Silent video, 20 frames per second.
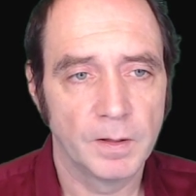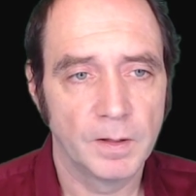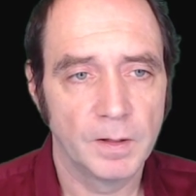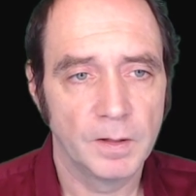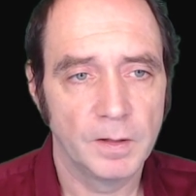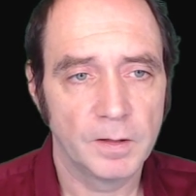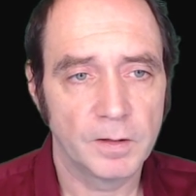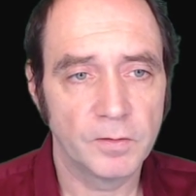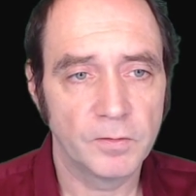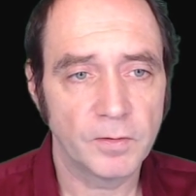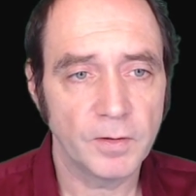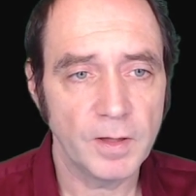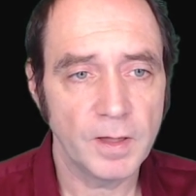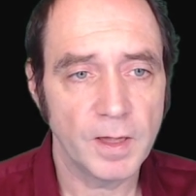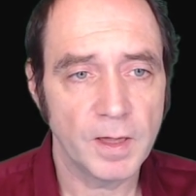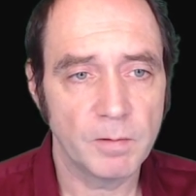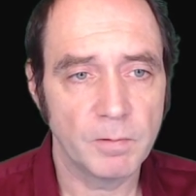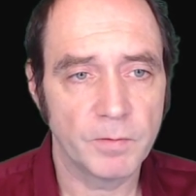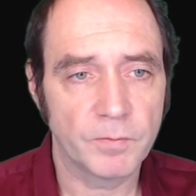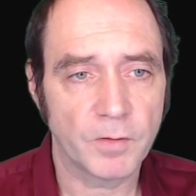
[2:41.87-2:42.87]
You can see
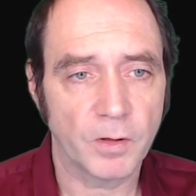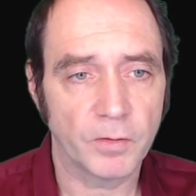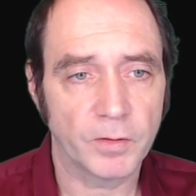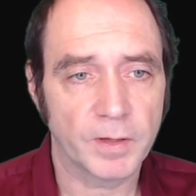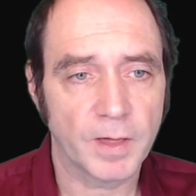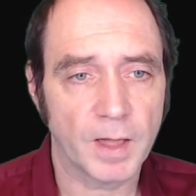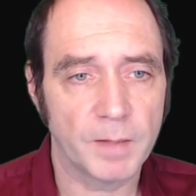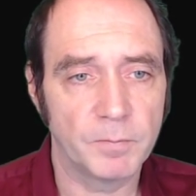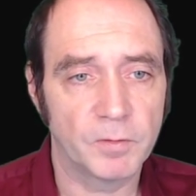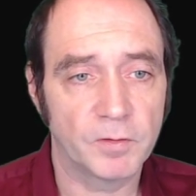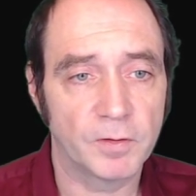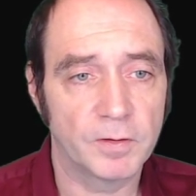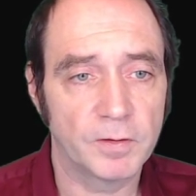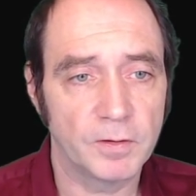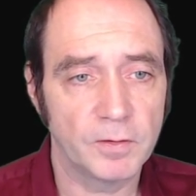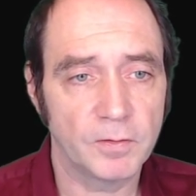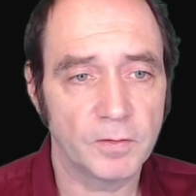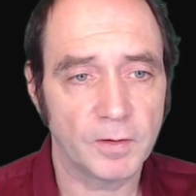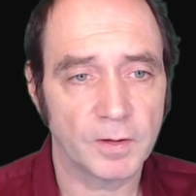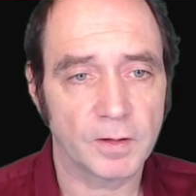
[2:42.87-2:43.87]
here we've got the game
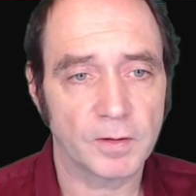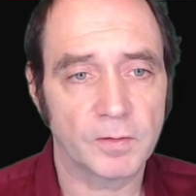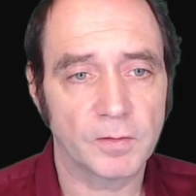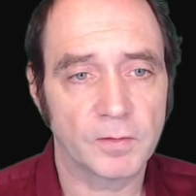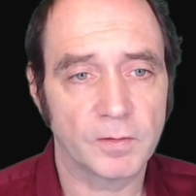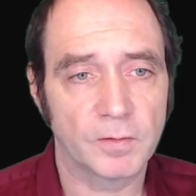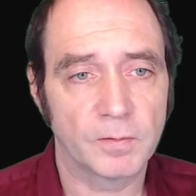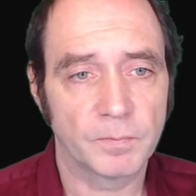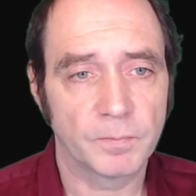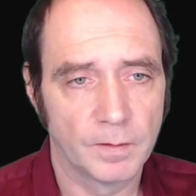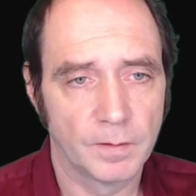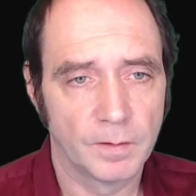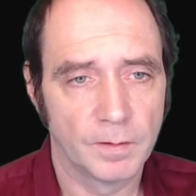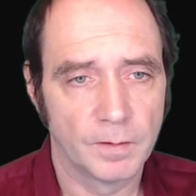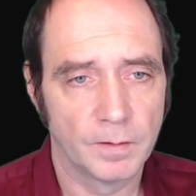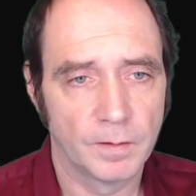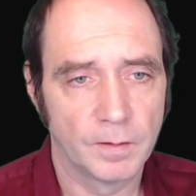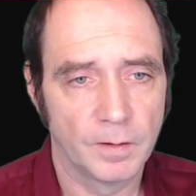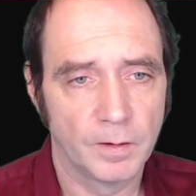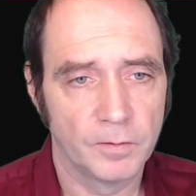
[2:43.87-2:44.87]
statistics,
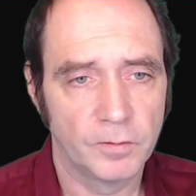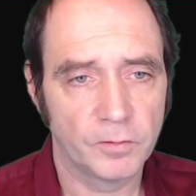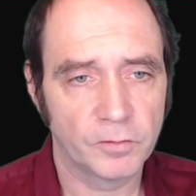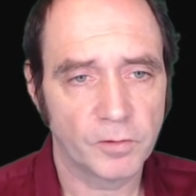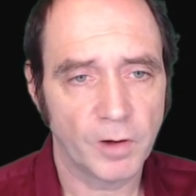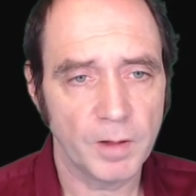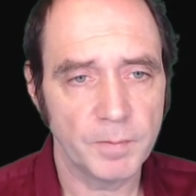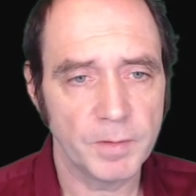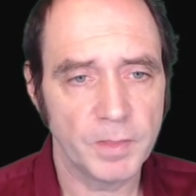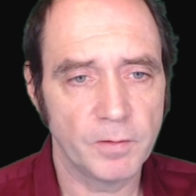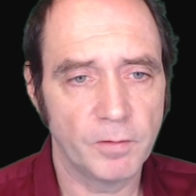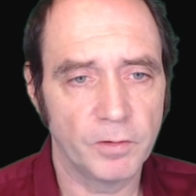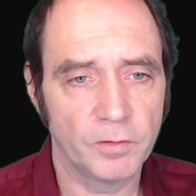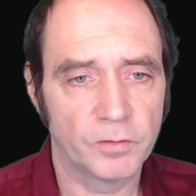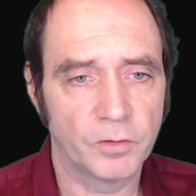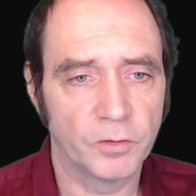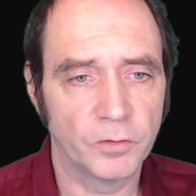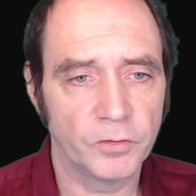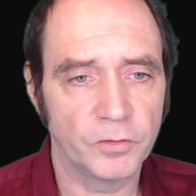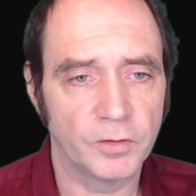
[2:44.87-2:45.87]
describing the
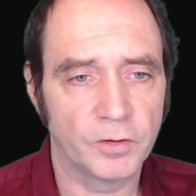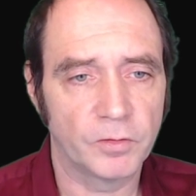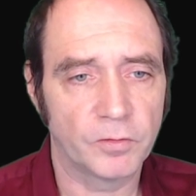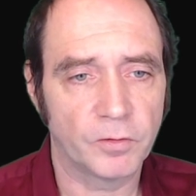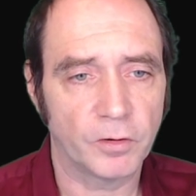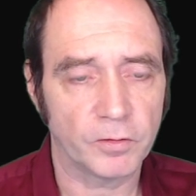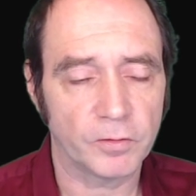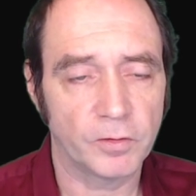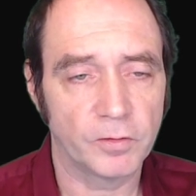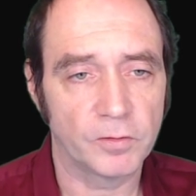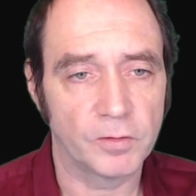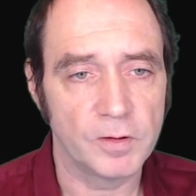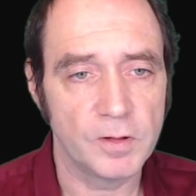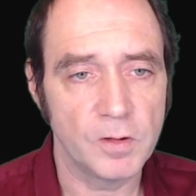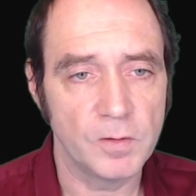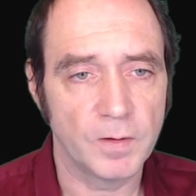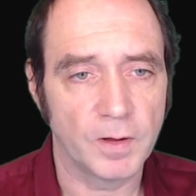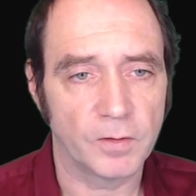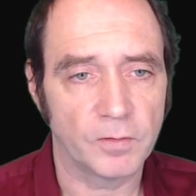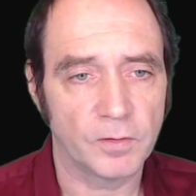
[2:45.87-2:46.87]
resources, structures and
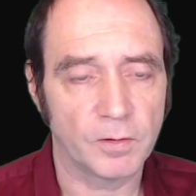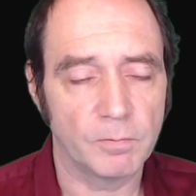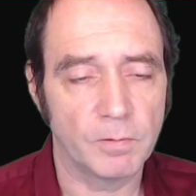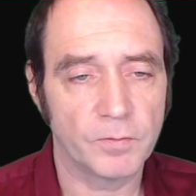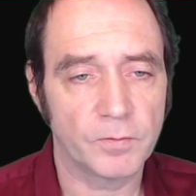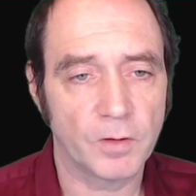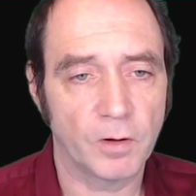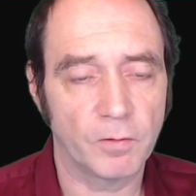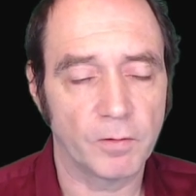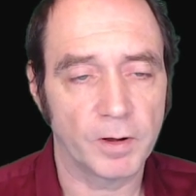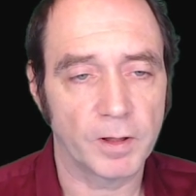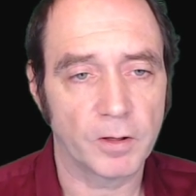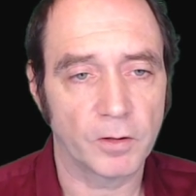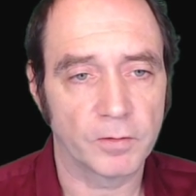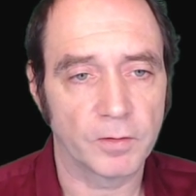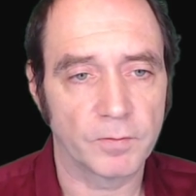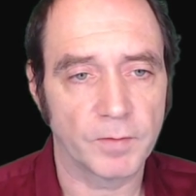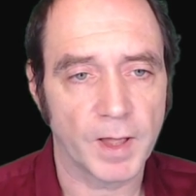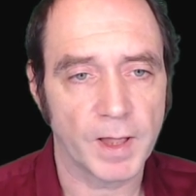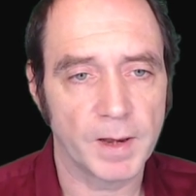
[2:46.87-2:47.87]
units that we've currently got
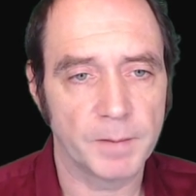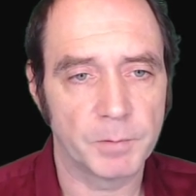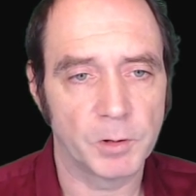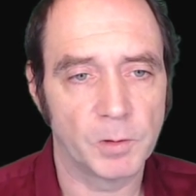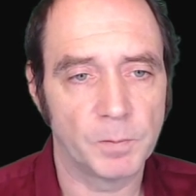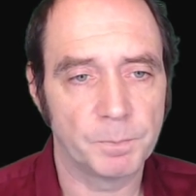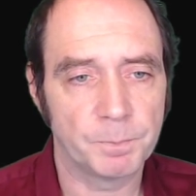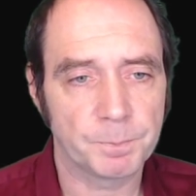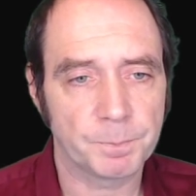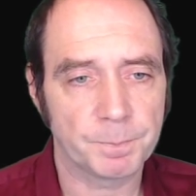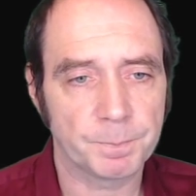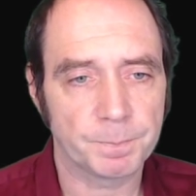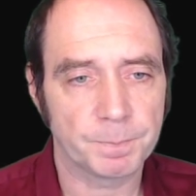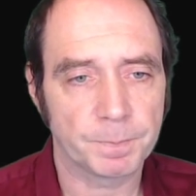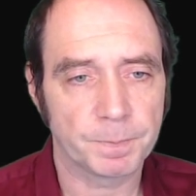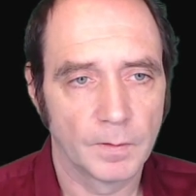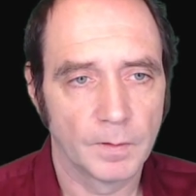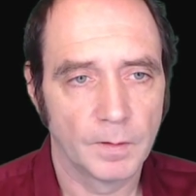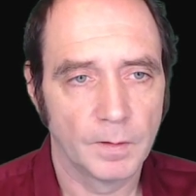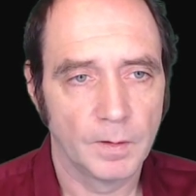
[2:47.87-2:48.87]
available.
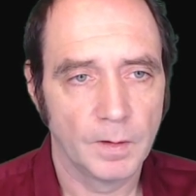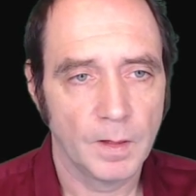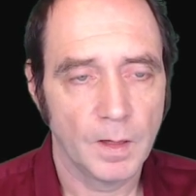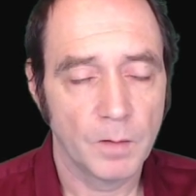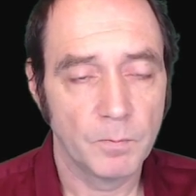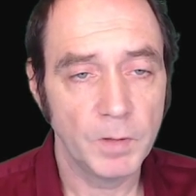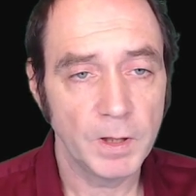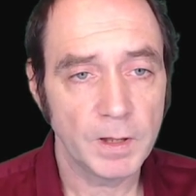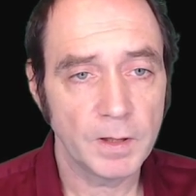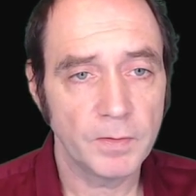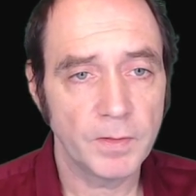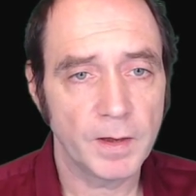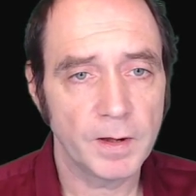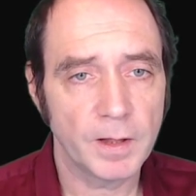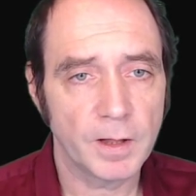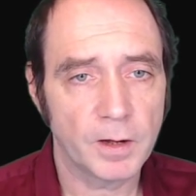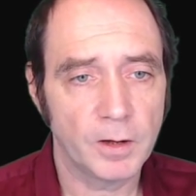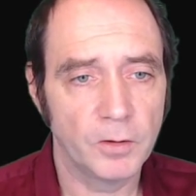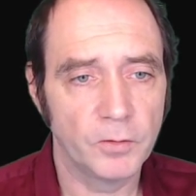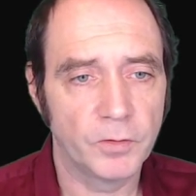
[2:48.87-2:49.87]
And we can then
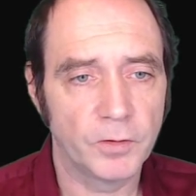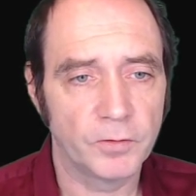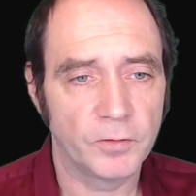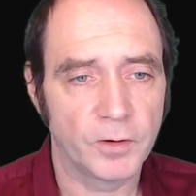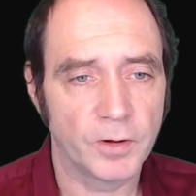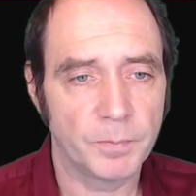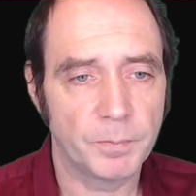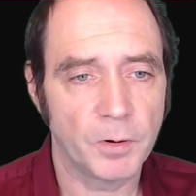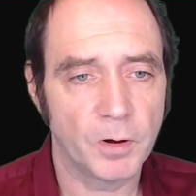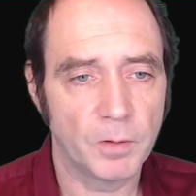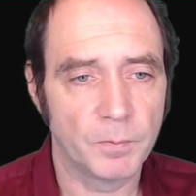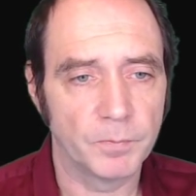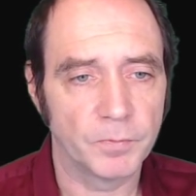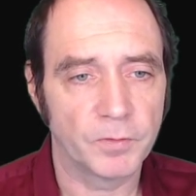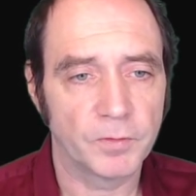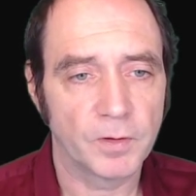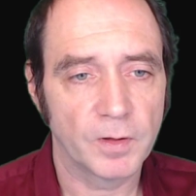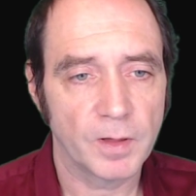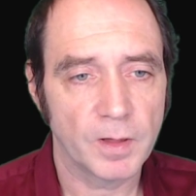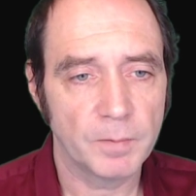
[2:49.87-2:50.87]
include this in a
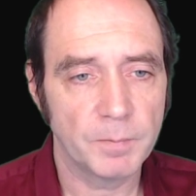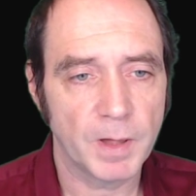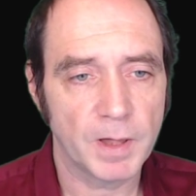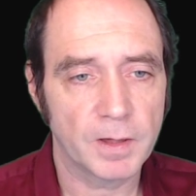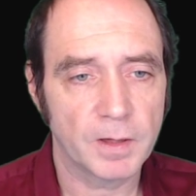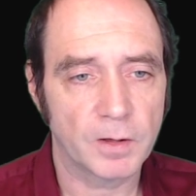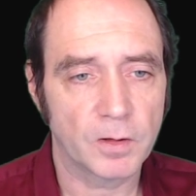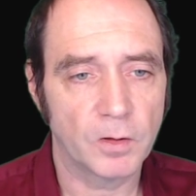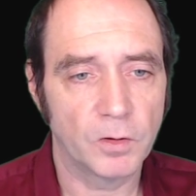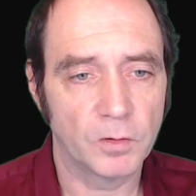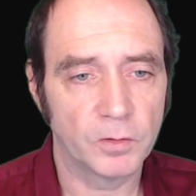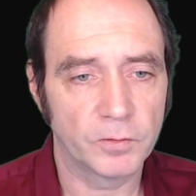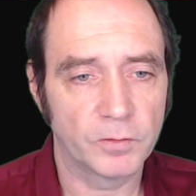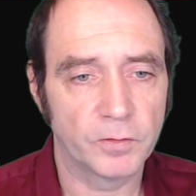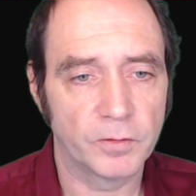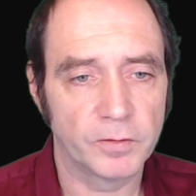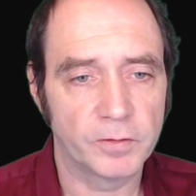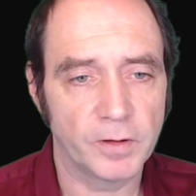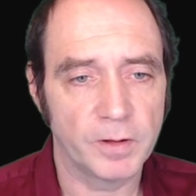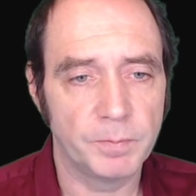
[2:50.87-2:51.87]
prompt and make a call to the
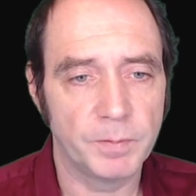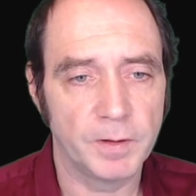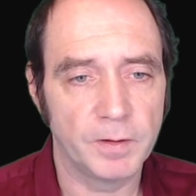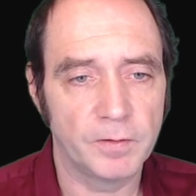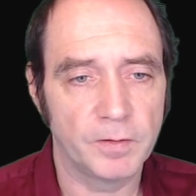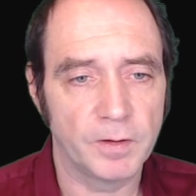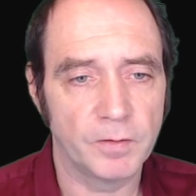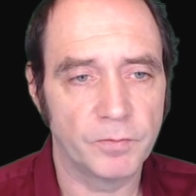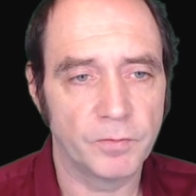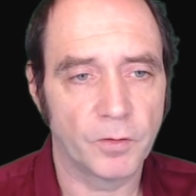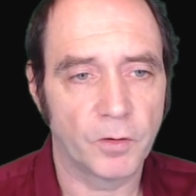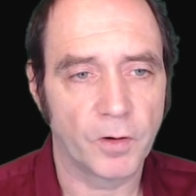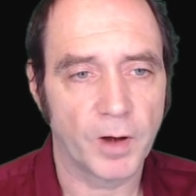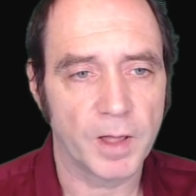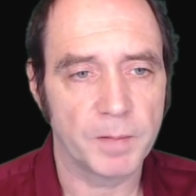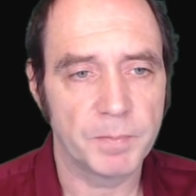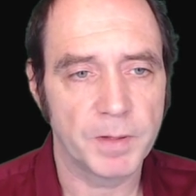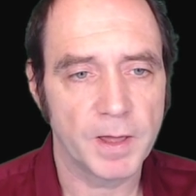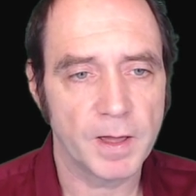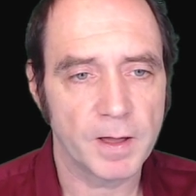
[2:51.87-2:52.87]
GPT-4
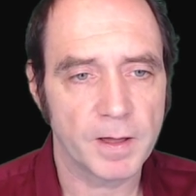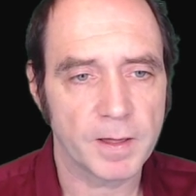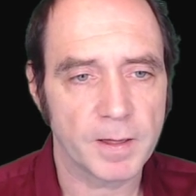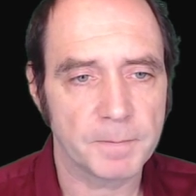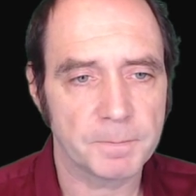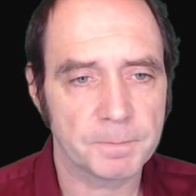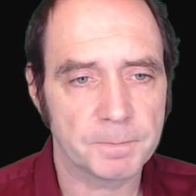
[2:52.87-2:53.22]
API.